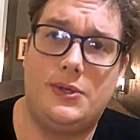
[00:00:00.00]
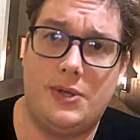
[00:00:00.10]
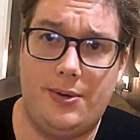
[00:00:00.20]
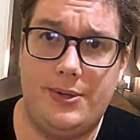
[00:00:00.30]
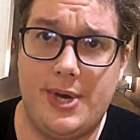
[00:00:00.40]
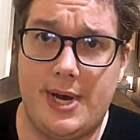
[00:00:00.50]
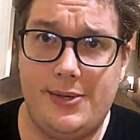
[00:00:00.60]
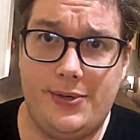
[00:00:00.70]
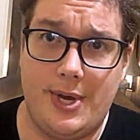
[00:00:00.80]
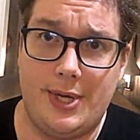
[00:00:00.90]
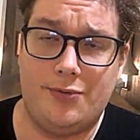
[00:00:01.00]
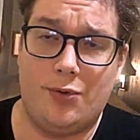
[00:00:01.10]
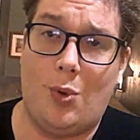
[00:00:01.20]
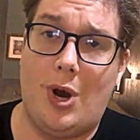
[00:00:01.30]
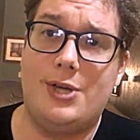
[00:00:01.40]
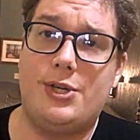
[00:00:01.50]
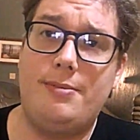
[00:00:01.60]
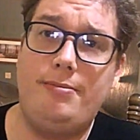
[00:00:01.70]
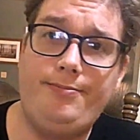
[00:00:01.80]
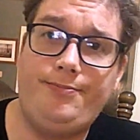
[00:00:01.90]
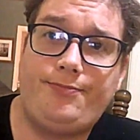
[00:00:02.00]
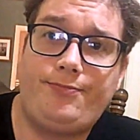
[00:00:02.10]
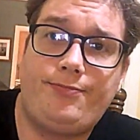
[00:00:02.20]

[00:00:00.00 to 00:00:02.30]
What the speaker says: As always, guys, thanks for watching.